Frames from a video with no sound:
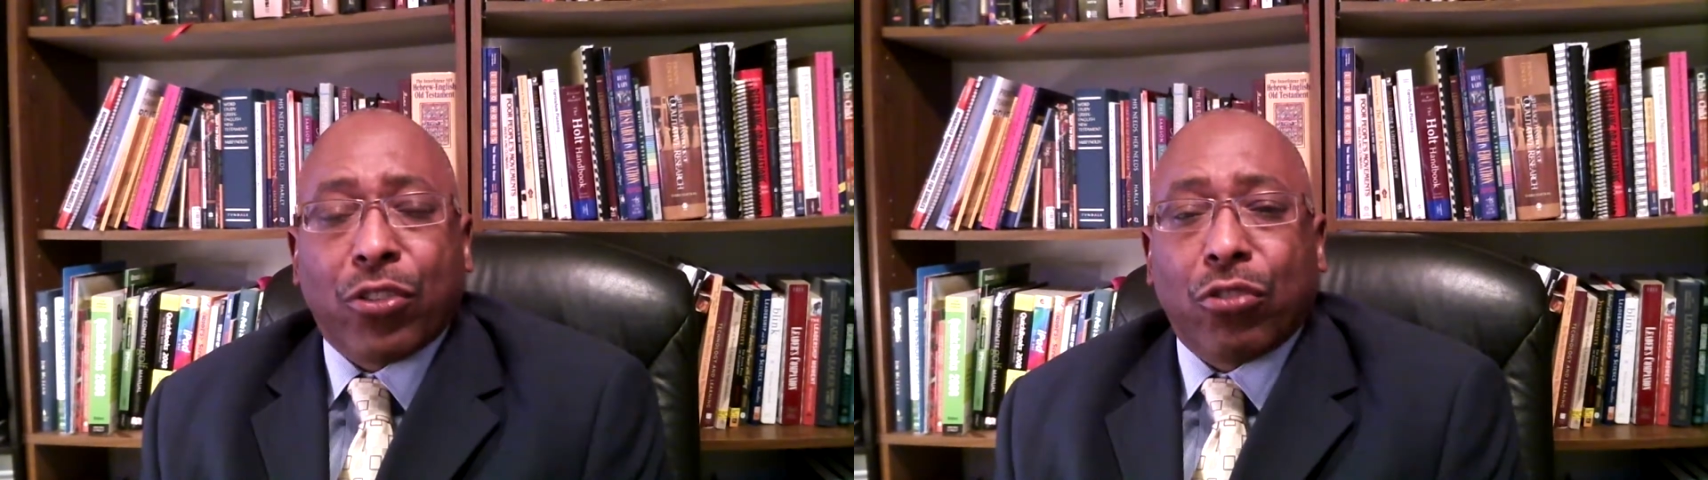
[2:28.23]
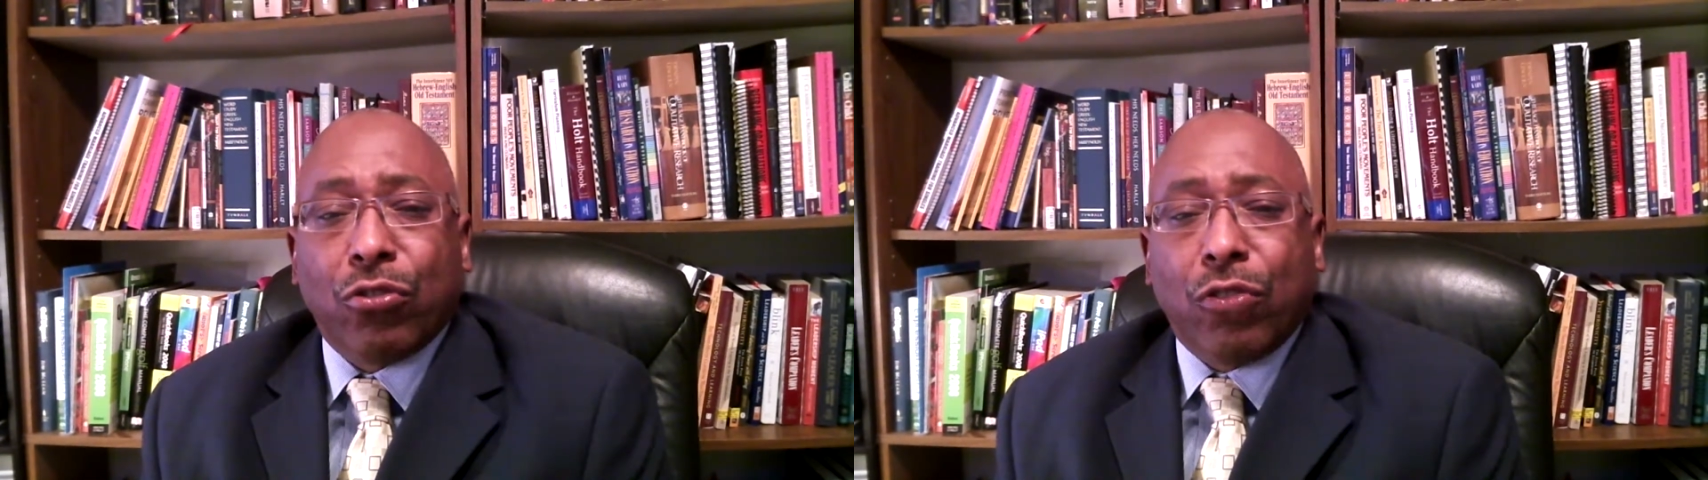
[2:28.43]

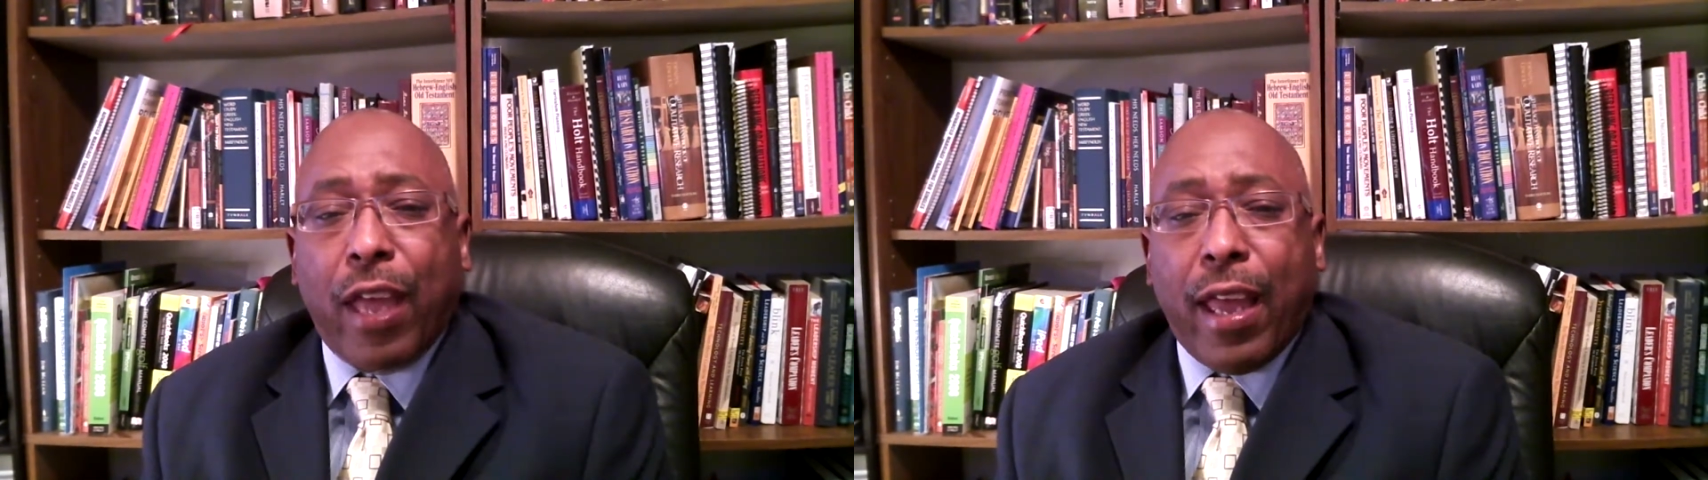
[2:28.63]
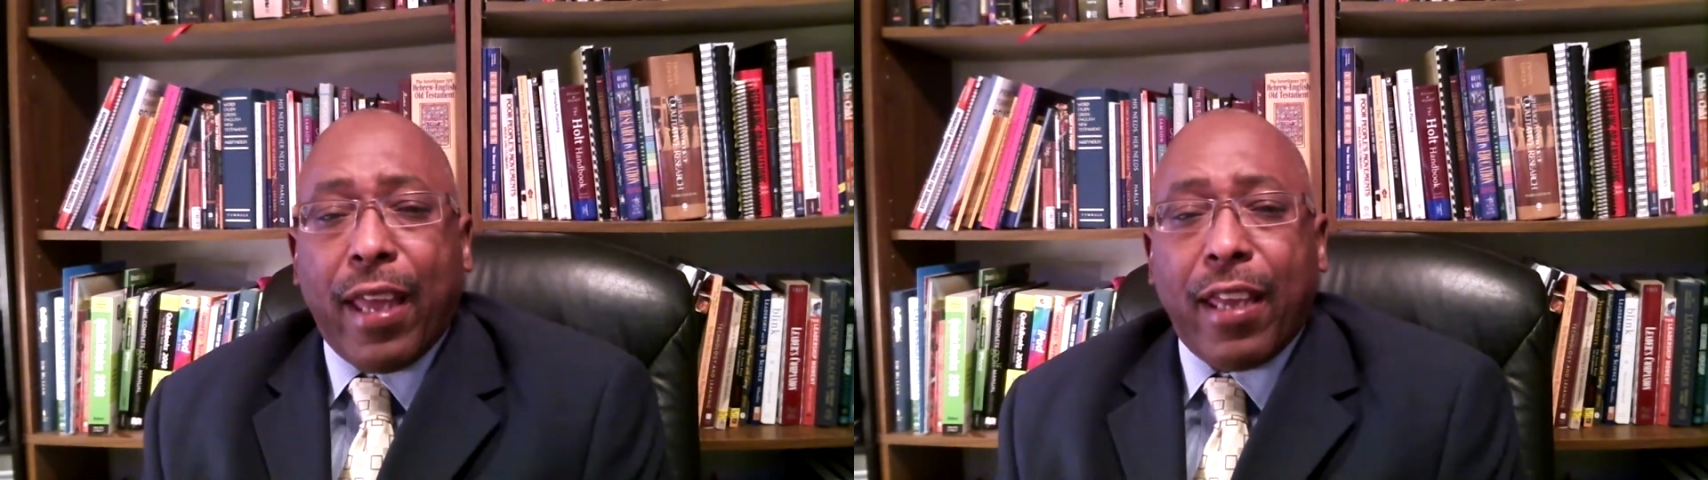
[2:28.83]
to
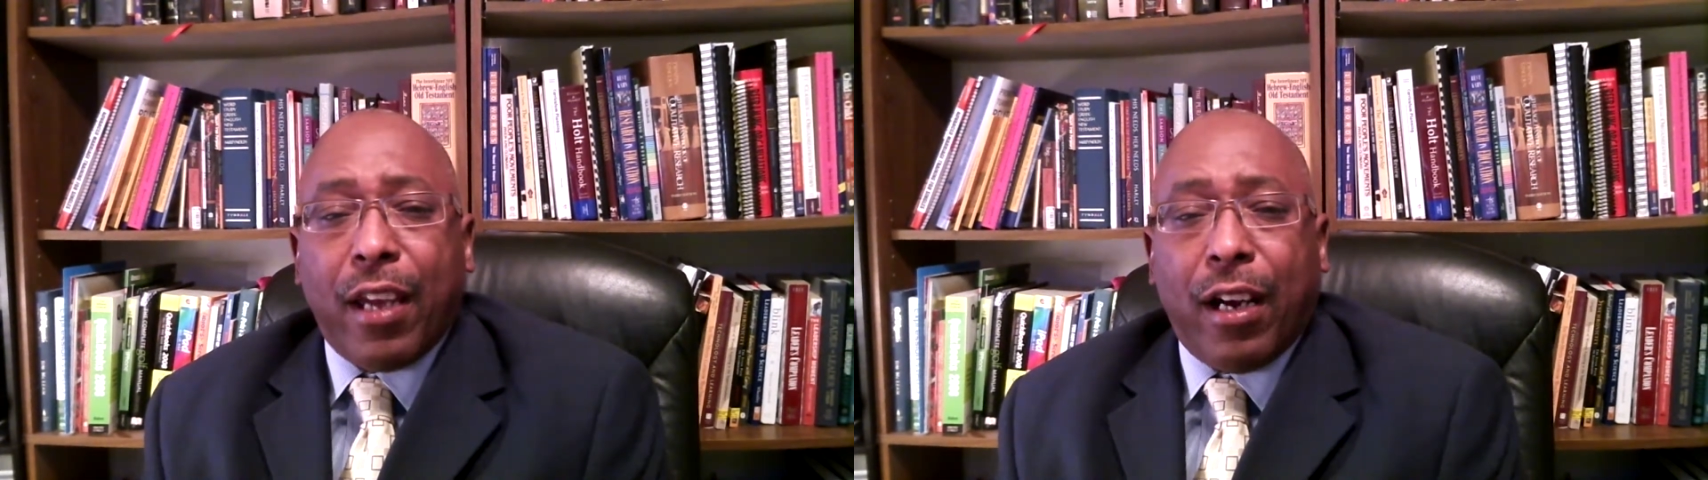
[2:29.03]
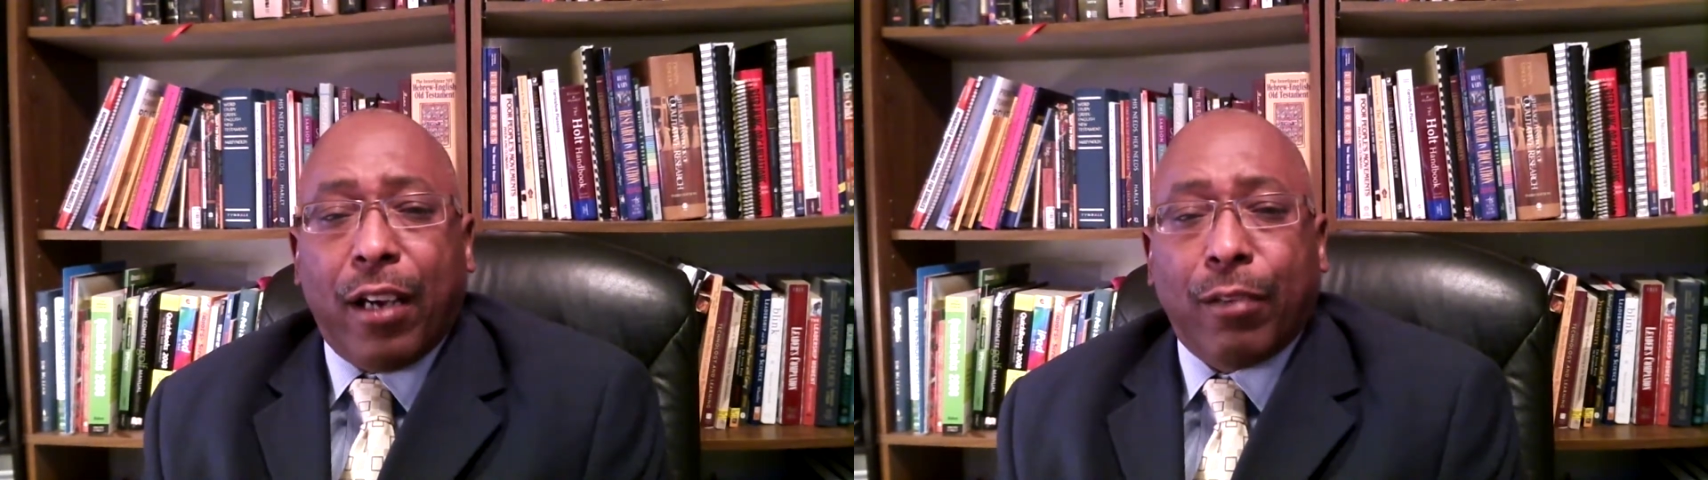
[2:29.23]
a
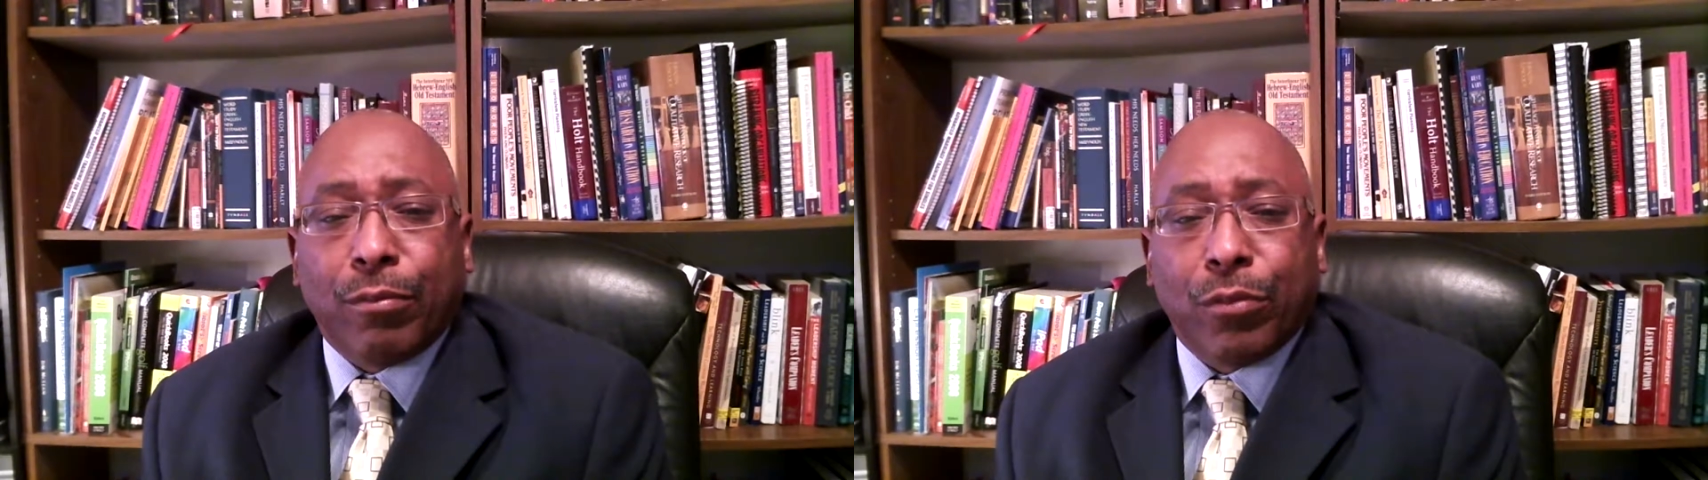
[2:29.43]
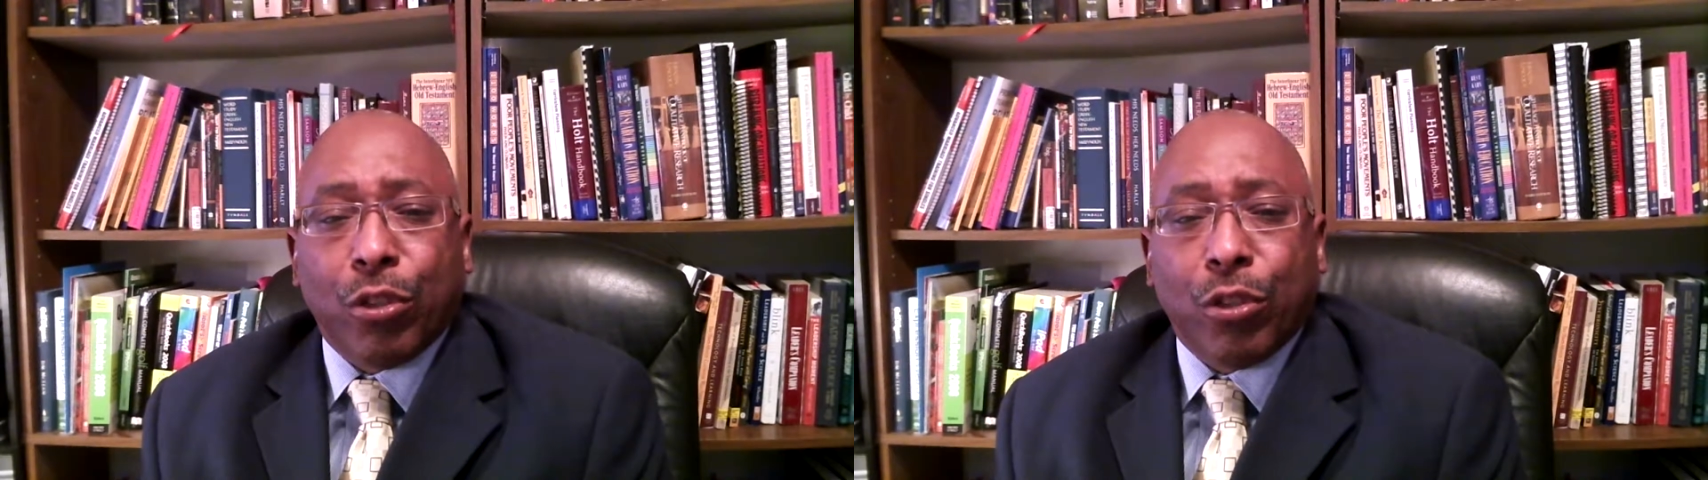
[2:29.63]
um,